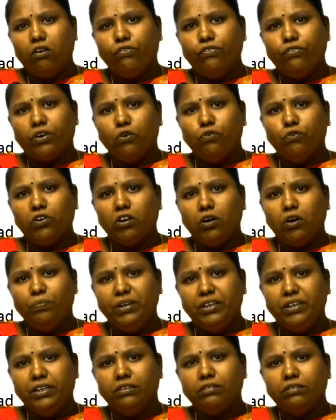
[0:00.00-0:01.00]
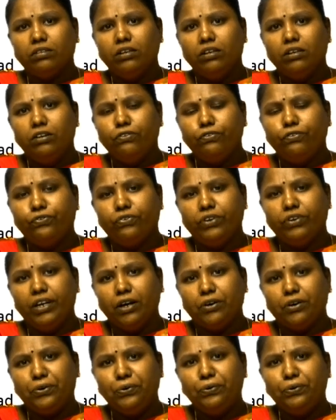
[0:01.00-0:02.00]
round robin is, if a
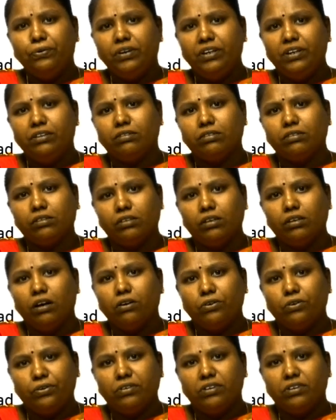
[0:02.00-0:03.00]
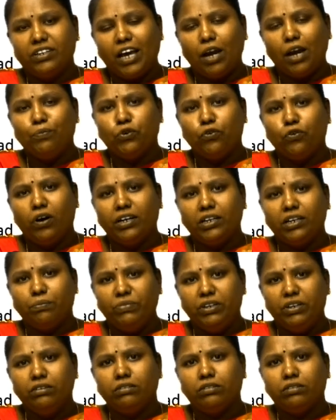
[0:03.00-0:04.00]
queue is time quantum
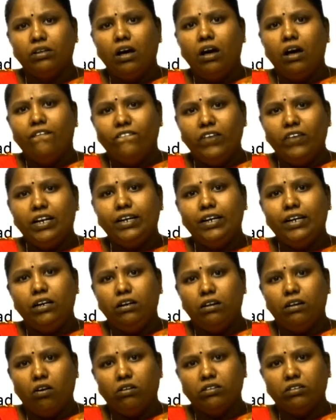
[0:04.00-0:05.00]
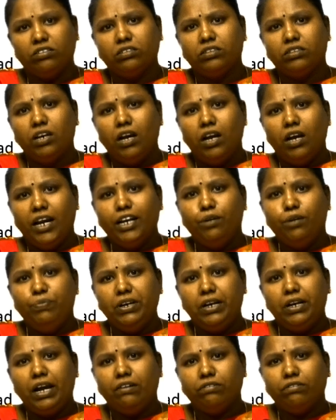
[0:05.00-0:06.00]
is very large, it
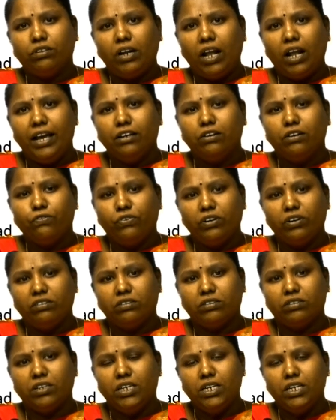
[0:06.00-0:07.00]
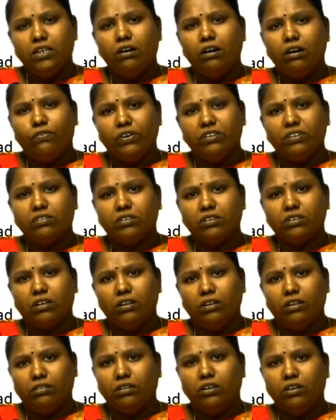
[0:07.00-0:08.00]
behaves like first in first
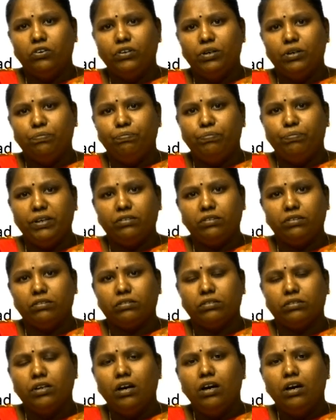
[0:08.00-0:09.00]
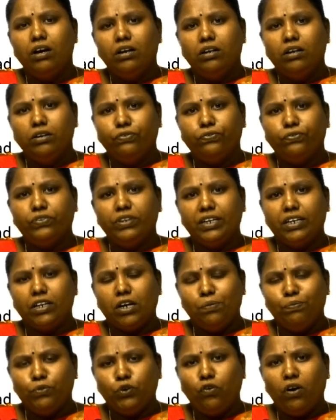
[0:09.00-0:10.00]
served basis. If the
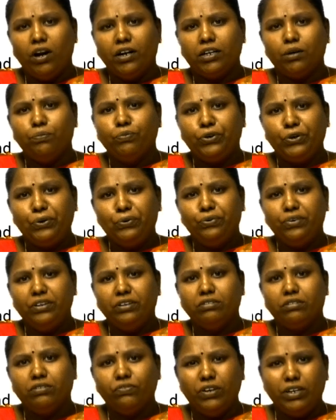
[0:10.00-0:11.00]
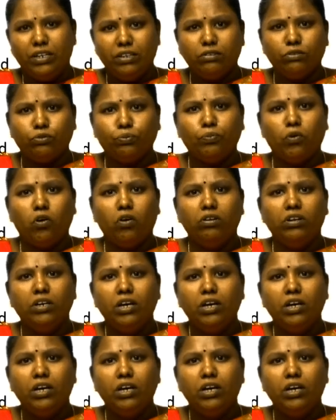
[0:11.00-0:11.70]
time quantum queue is very small,